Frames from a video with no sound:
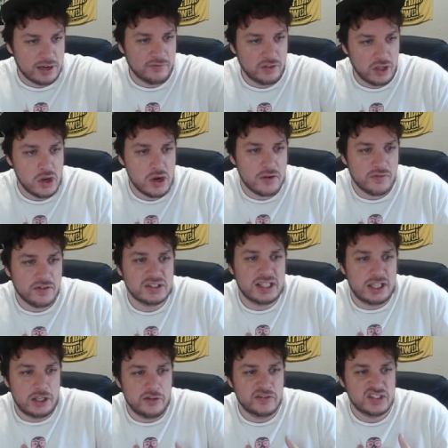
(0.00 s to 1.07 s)
of the universe
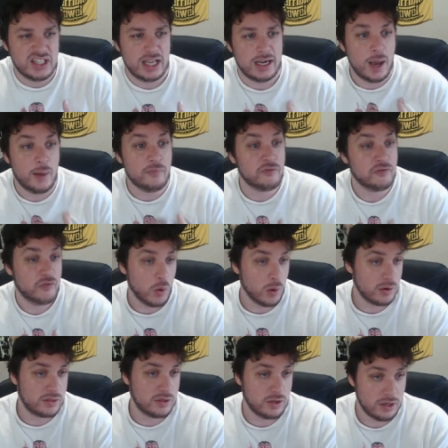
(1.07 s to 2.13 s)
that you've set up
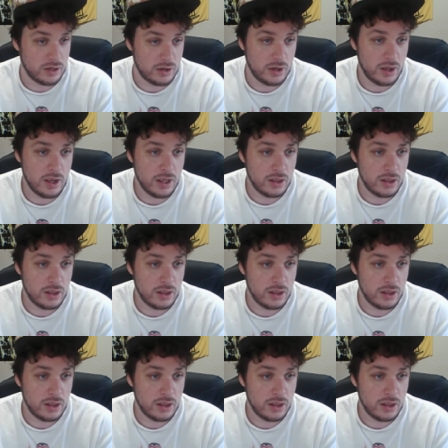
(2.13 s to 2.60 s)
for the